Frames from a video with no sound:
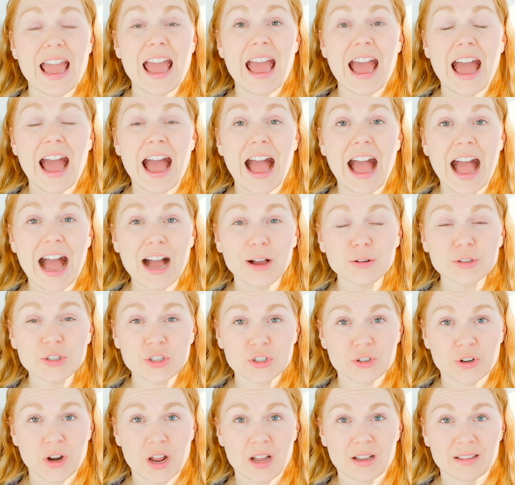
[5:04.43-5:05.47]
how
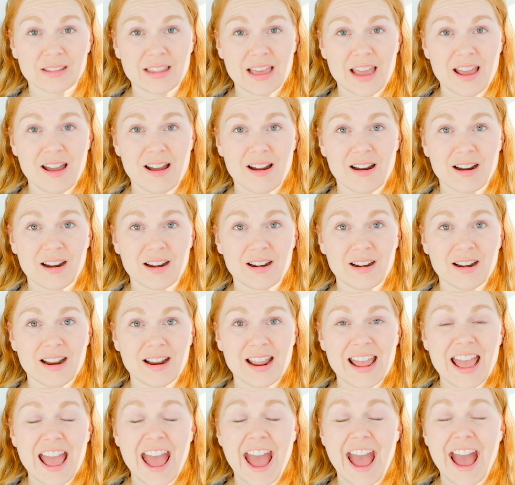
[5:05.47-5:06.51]
strong they are,
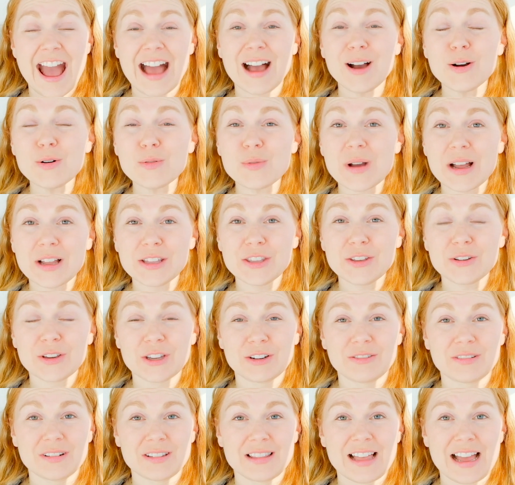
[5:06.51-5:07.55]
how well you can
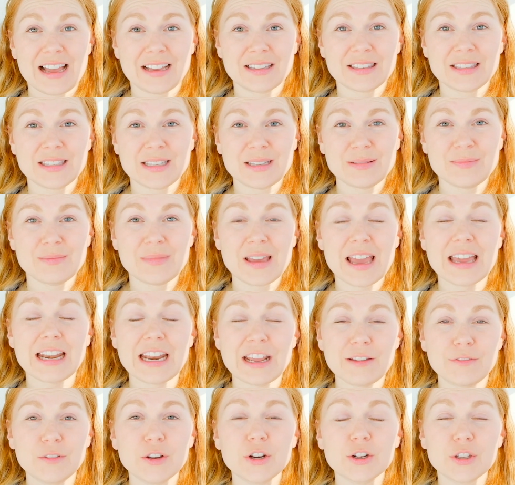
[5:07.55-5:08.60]
relax them, and
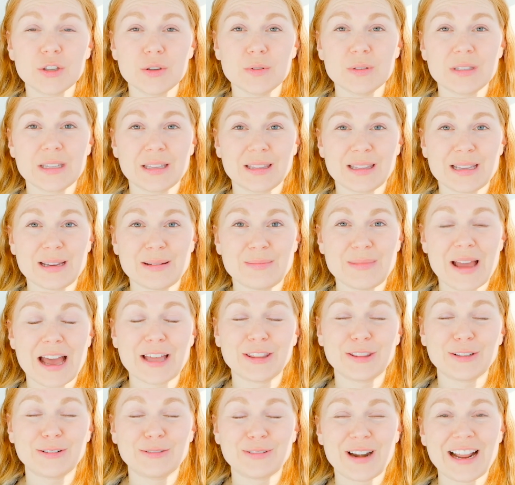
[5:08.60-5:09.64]
if you're using them at
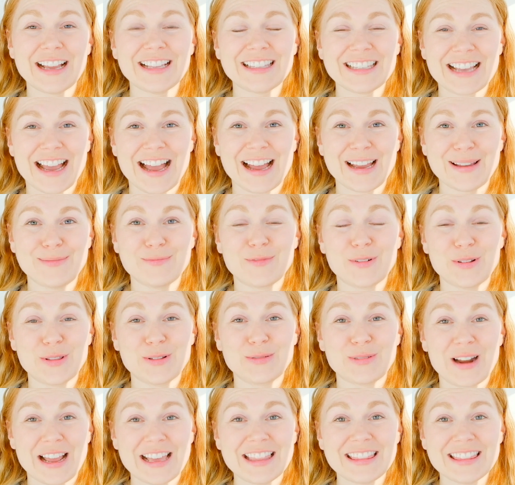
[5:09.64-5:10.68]
the right time for the
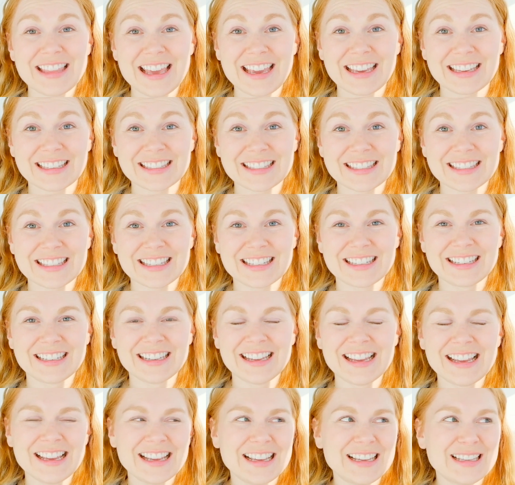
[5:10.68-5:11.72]
right things.
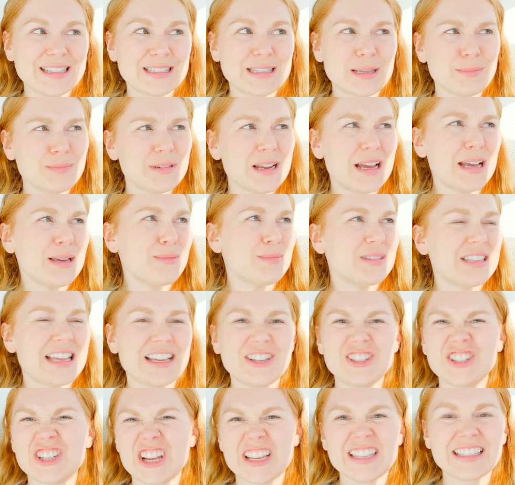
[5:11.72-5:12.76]
Sometimes
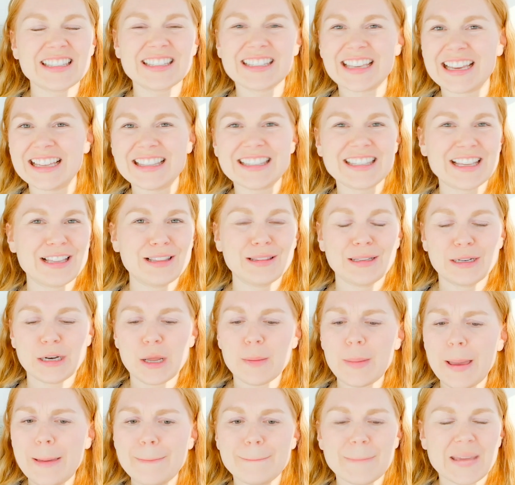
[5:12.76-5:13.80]
that just gets a little
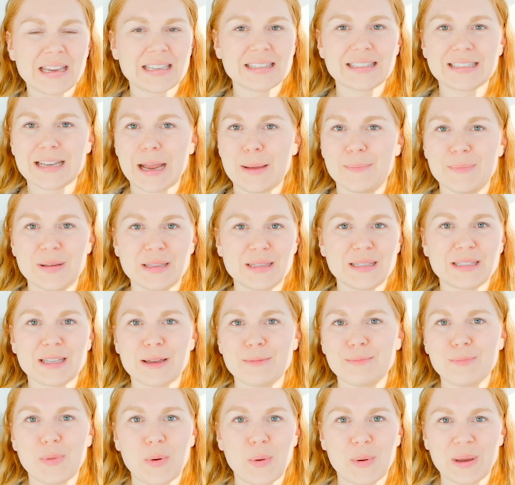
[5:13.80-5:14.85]
bit mixed up at
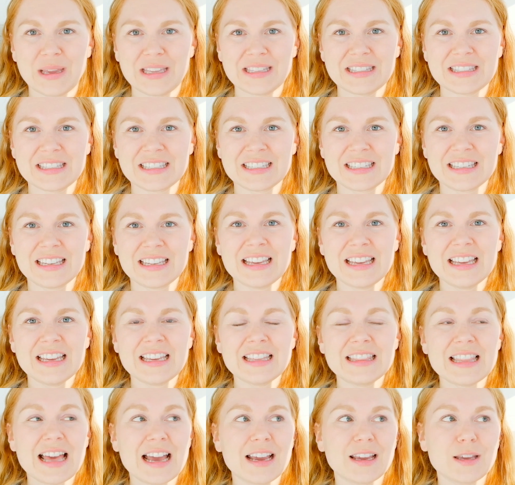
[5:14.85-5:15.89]
some point.
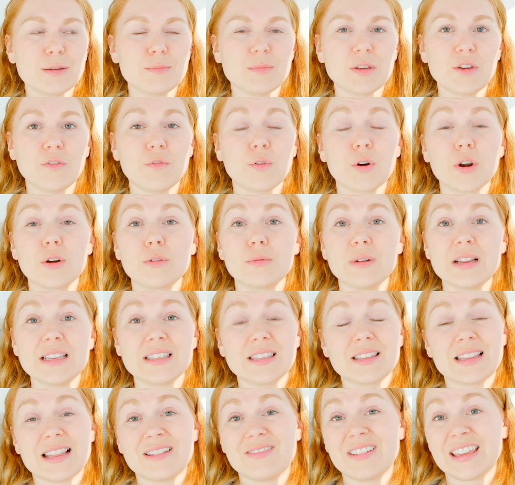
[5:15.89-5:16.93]
That can be for a
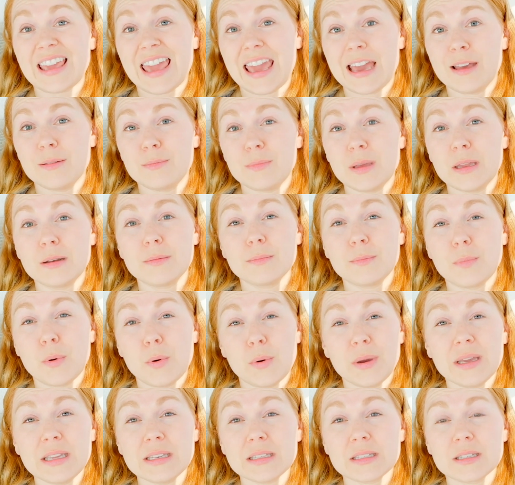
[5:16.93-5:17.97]
reason that we can't
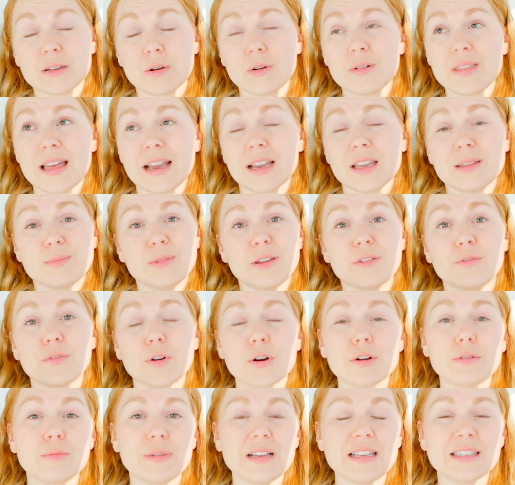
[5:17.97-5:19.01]
pinpoint, or that could be for
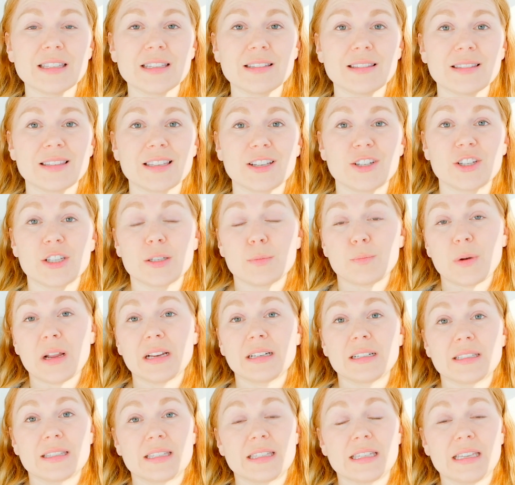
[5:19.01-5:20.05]
a reason such as
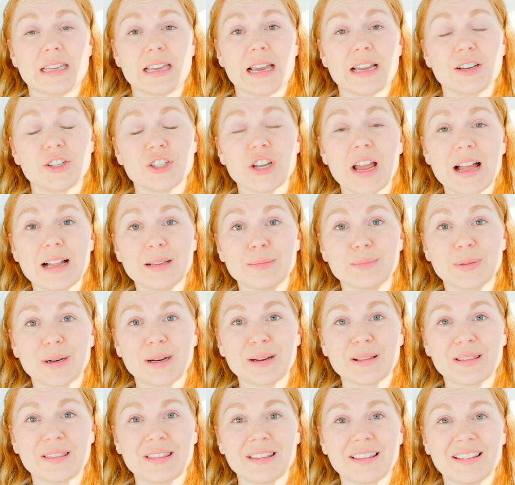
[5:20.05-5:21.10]
pregnancy and childbirth.
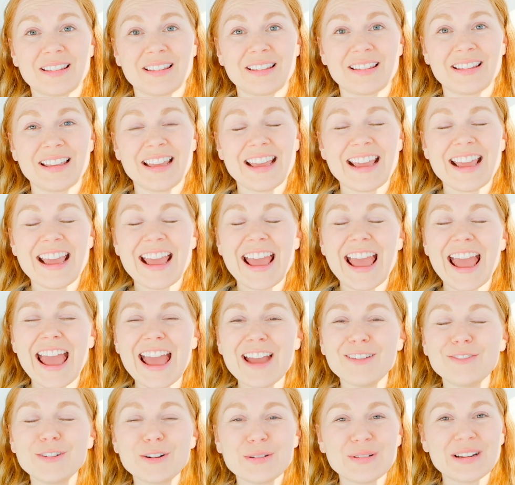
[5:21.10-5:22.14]

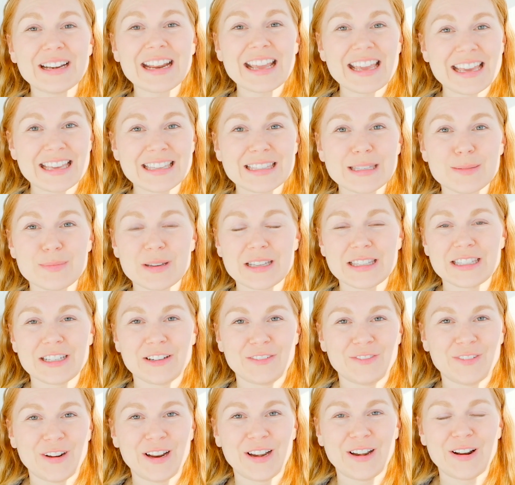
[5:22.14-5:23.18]
Everyone is a bit
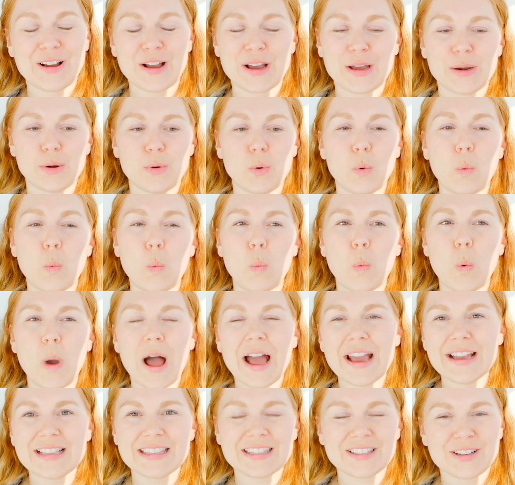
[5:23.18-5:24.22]
different on
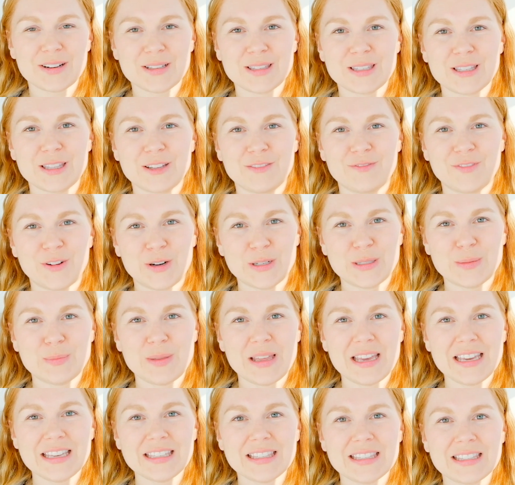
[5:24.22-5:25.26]
why it starts in the first
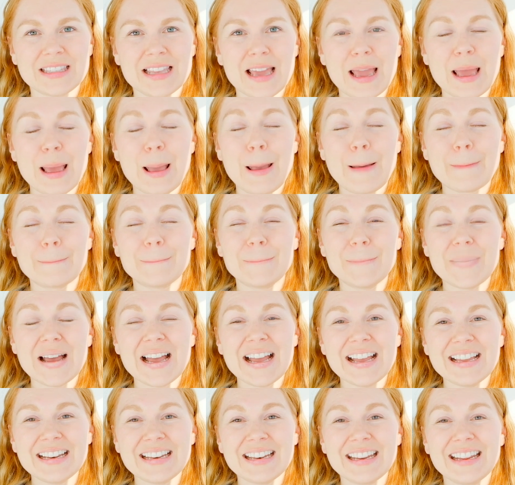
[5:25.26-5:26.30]
place,
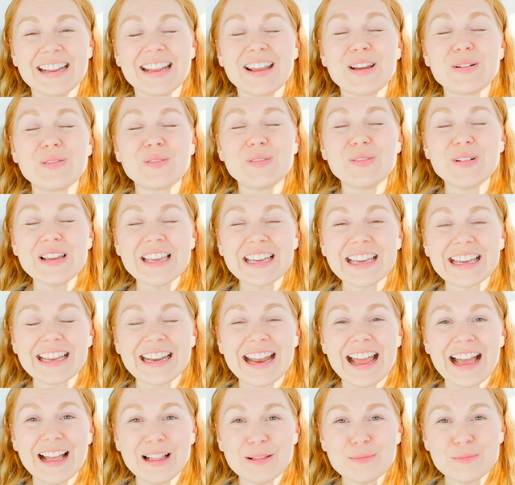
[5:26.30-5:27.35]
but we can
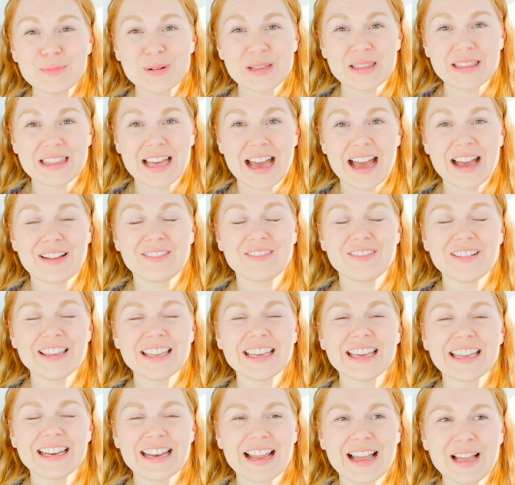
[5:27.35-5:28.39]
help with that. We
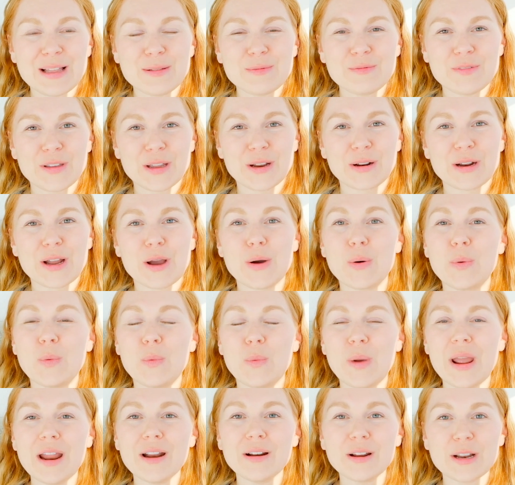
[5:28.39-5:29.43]
can help figure out
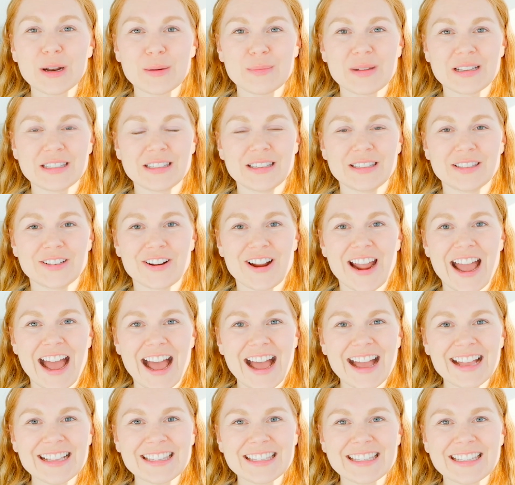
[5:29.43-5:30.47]
where your muscles are
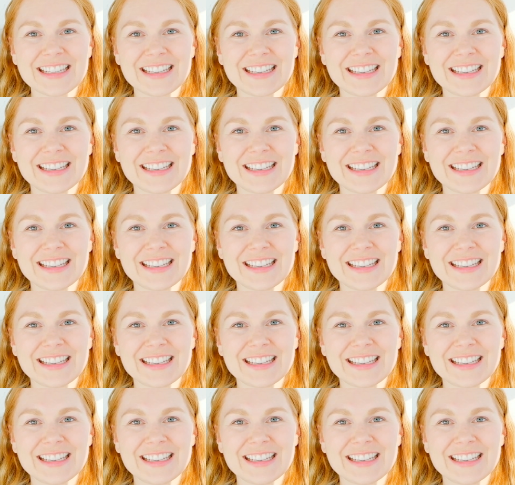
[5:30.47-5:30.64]
at